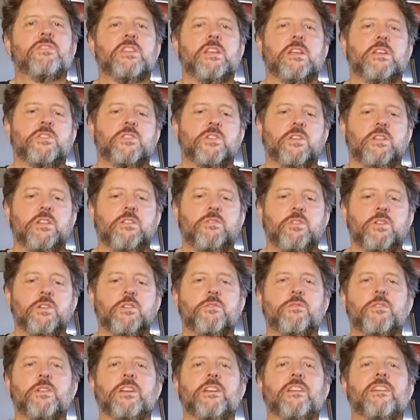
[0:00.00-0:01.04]
section if you
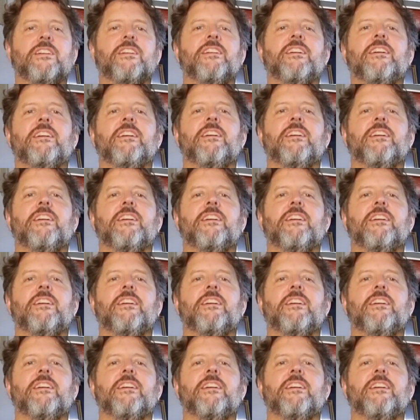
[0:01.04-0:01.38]
think